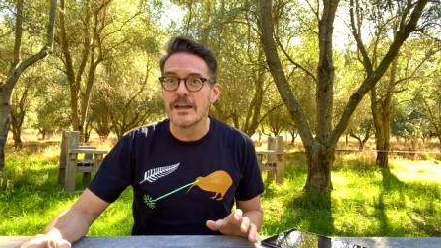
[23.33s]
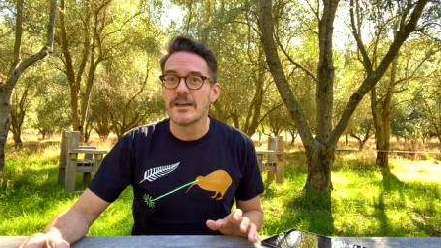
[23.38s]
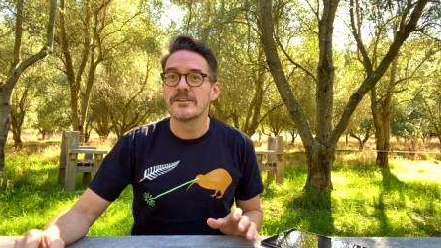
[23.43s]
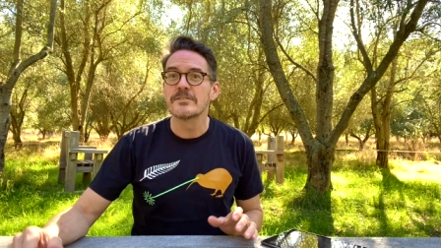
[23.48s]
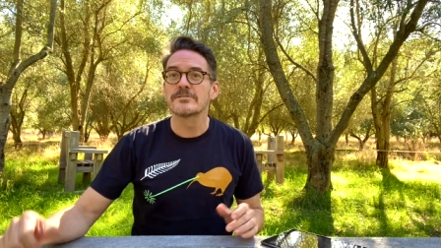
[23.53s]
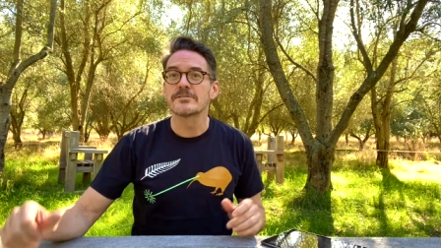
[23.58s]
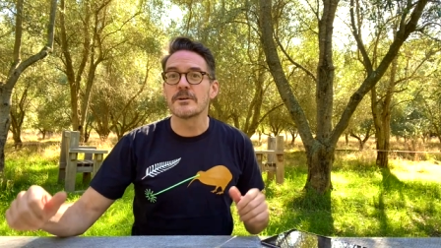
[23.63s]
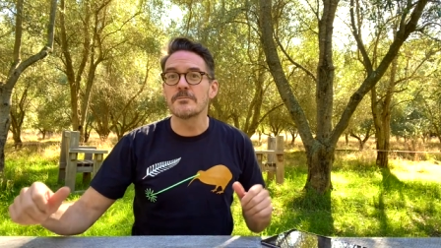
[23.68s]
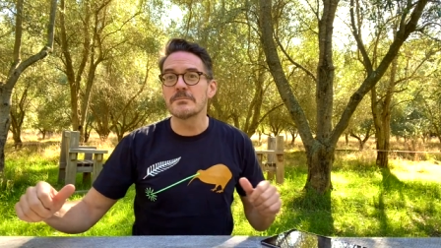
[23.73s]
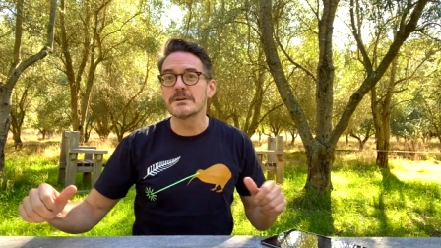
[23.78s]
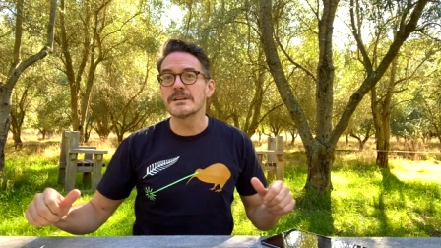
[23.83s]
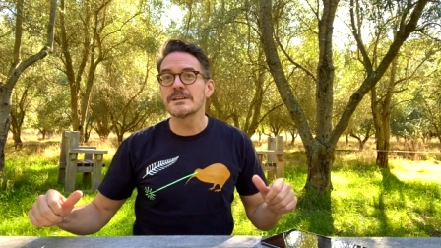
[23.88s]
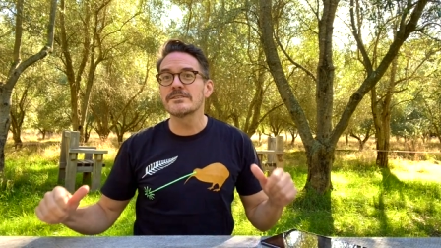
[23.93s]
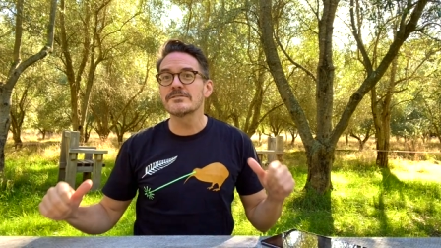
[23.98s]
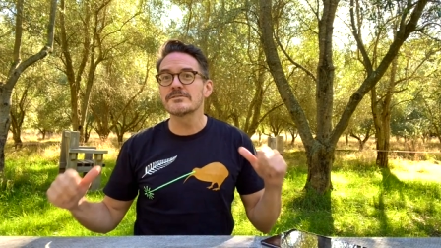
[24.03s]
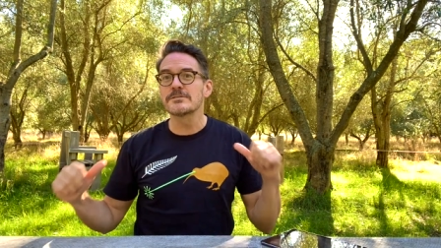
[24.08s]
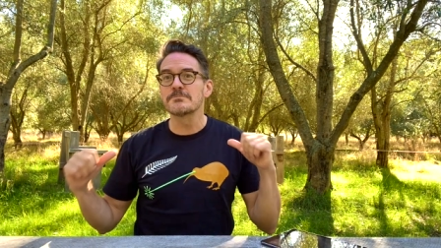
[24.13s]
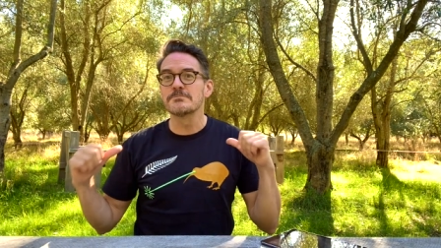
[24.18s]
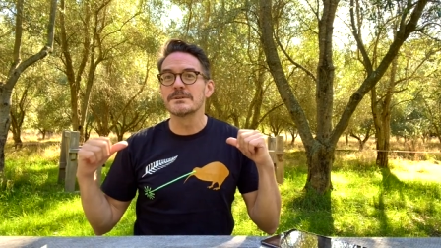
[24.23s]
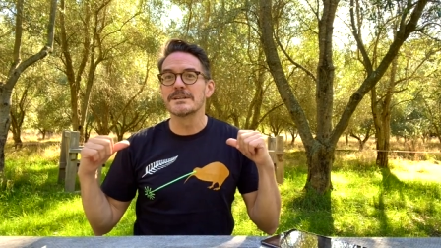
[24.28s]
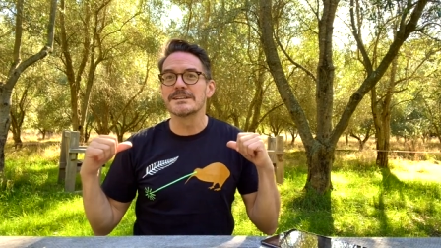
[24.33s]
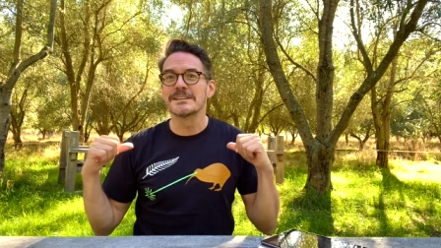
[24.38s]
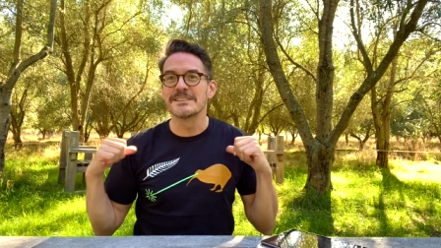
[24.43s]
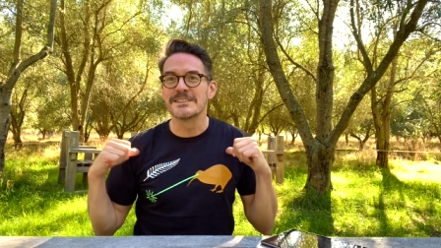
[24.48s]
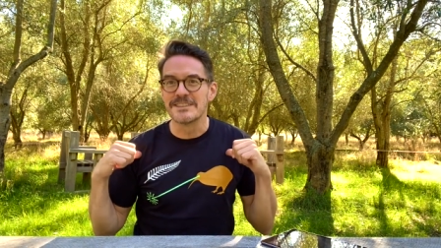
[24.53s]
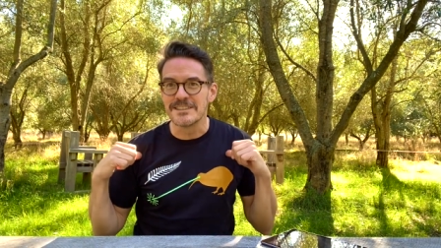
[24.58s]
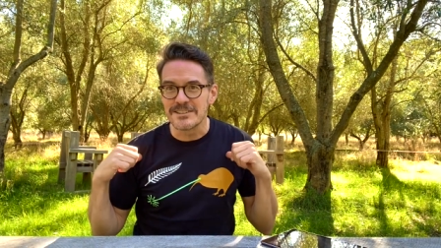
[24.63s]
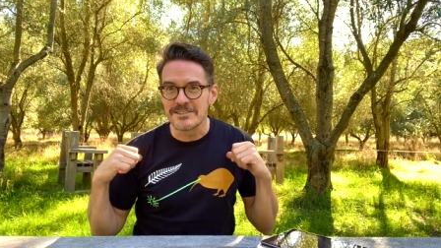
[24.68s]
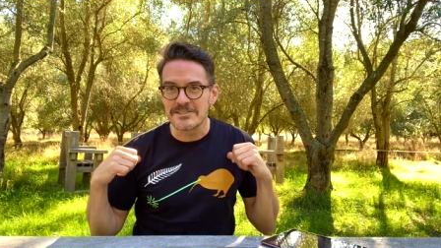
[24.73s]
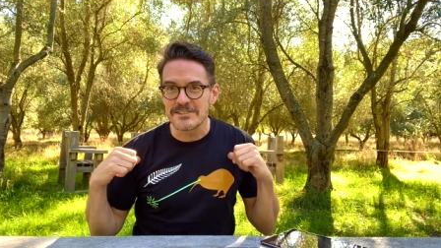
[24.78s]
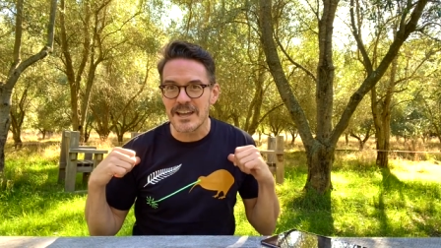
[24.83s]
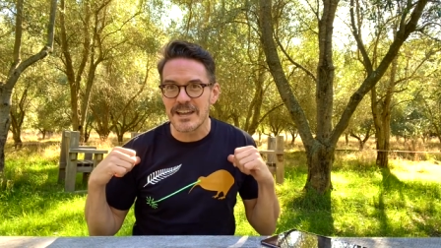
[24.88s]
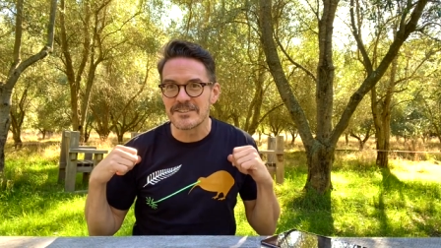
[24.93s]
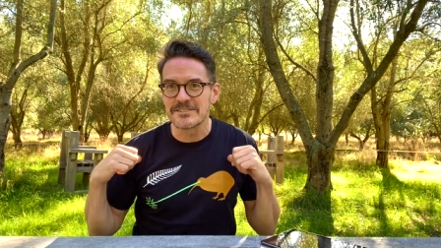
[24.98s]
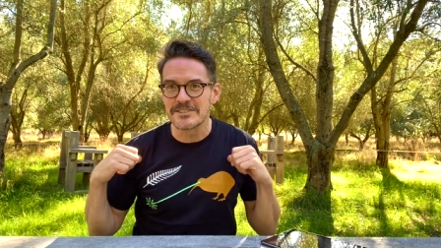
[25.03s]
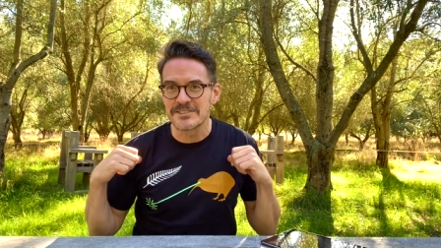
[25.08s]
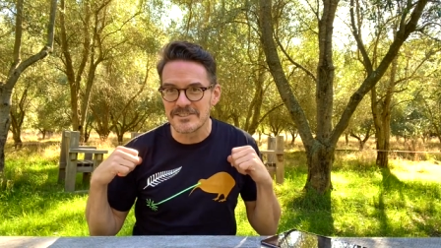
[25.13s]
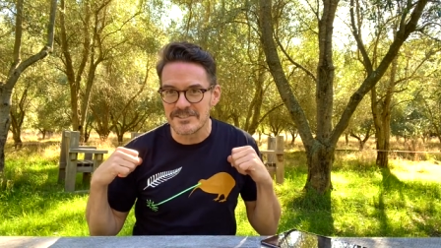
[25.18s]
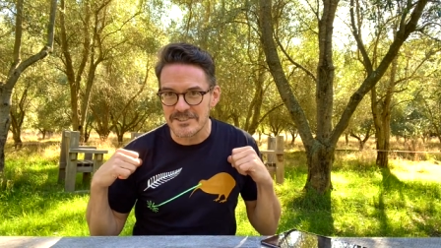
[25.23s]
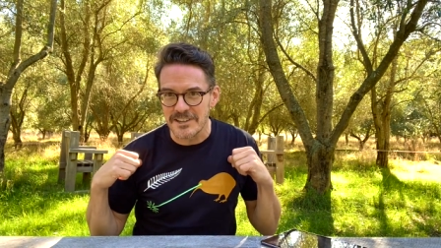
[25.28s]
Somebody submitted this as
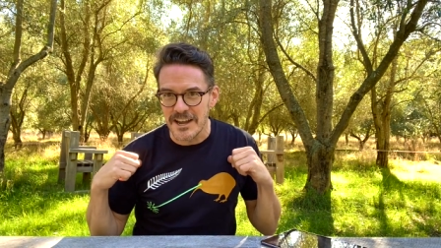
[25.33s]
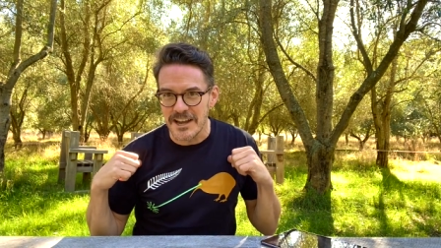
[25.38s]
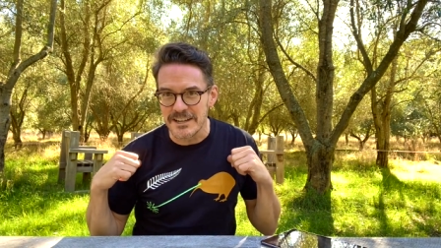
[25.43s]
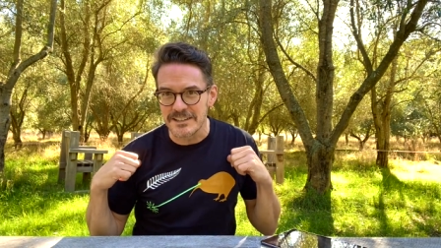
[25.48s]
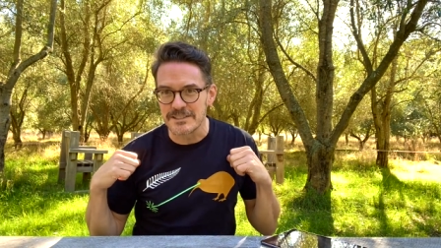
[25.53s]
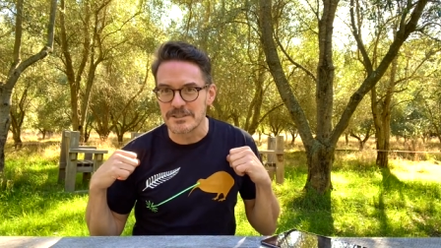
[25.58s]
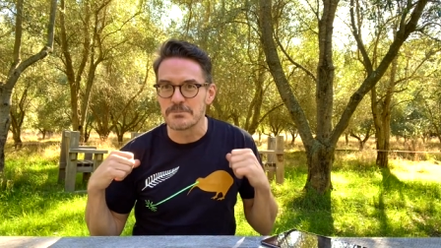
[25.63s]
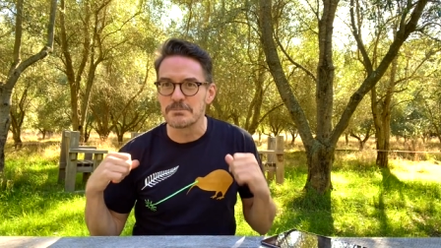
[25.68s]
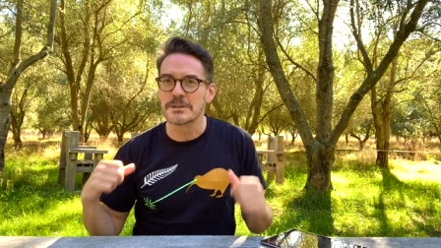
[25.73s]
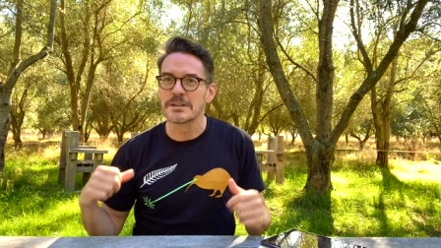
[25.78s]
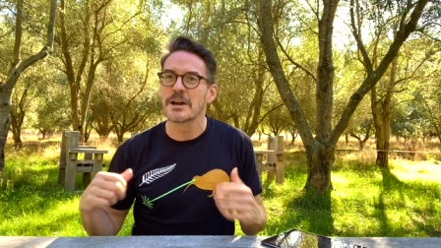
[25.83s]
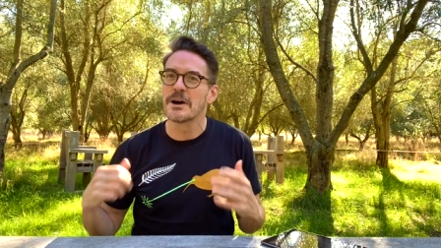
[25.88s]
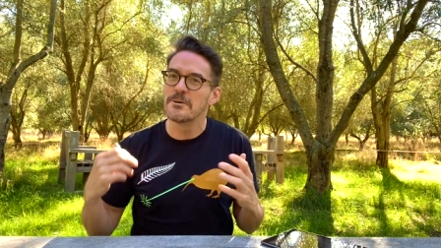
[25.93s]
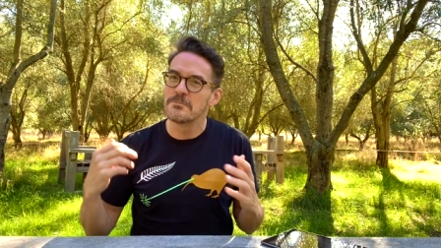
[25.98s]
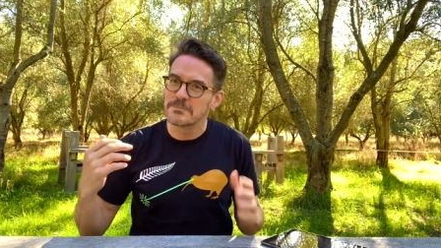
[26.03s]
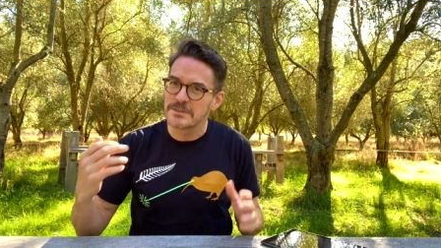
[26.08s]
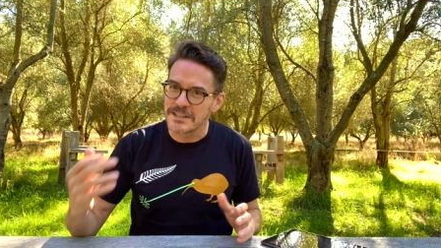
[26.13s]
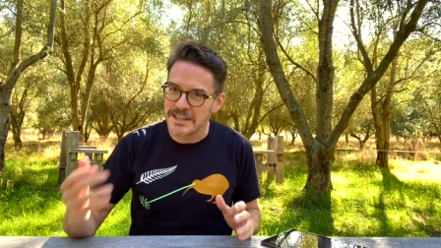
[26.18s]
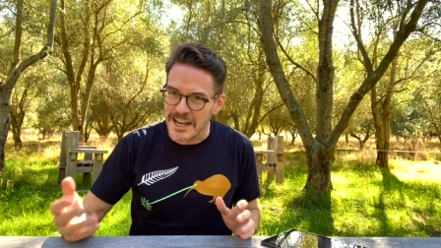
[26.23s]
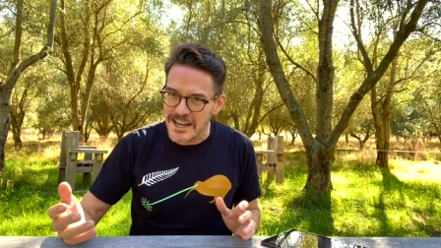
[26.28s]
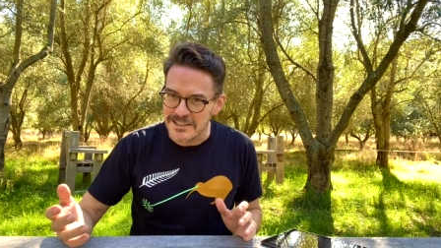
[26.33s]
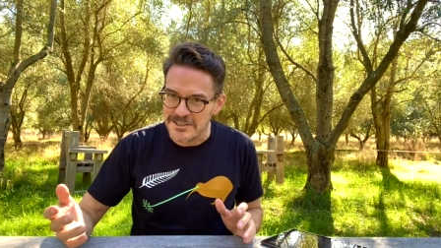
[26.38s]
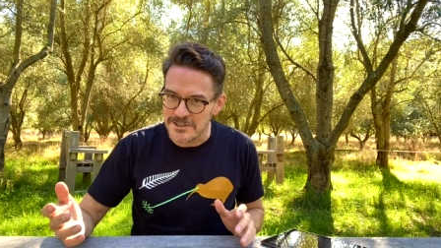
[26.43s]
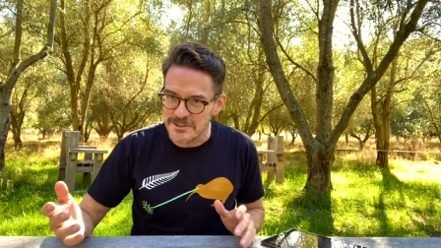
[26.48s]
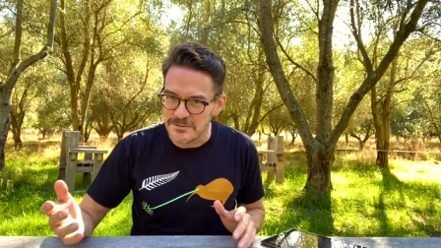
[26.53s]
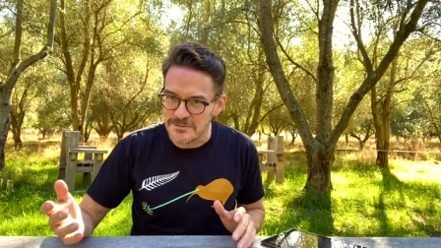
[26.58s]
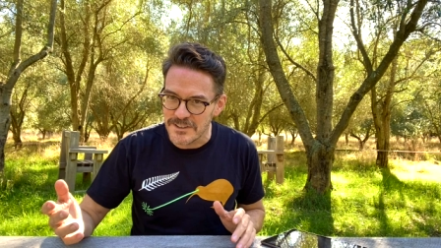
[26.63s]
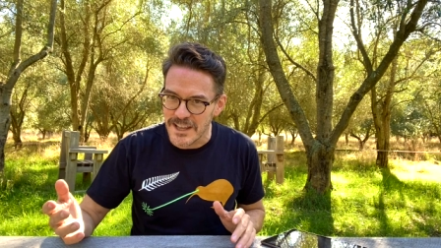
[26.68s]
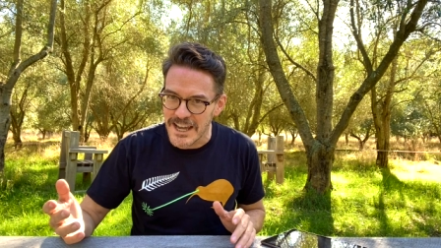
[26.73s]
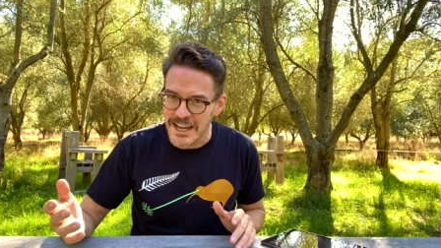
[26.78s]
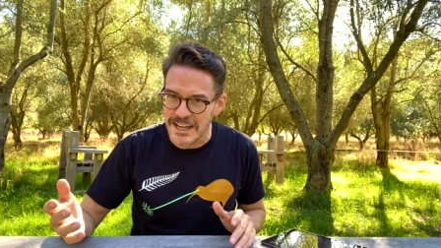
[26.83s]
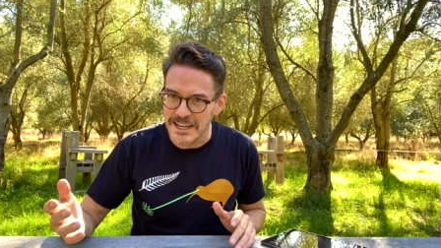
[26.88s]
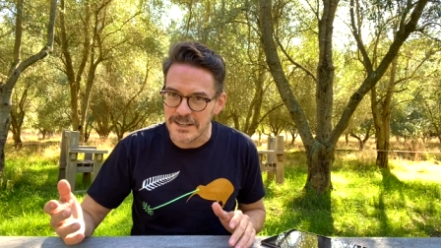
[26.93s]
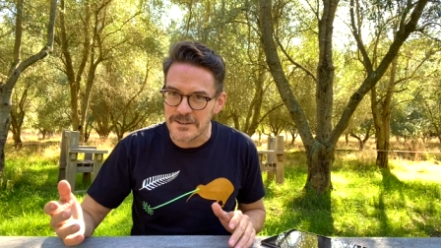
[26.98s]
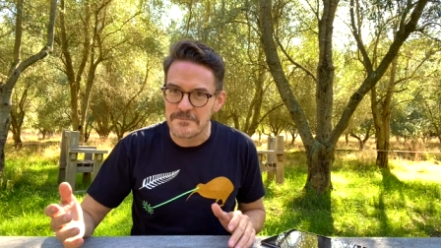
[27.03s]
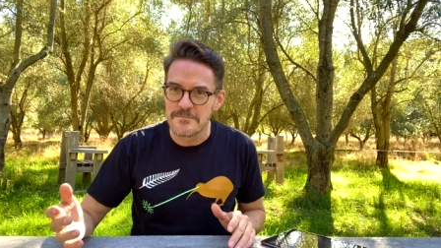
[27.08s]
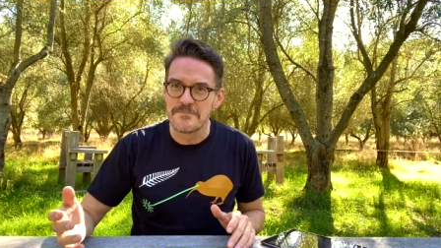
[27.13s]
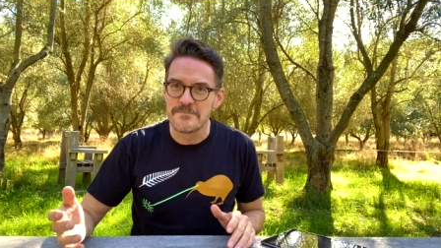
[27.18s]
a design to become the national flag.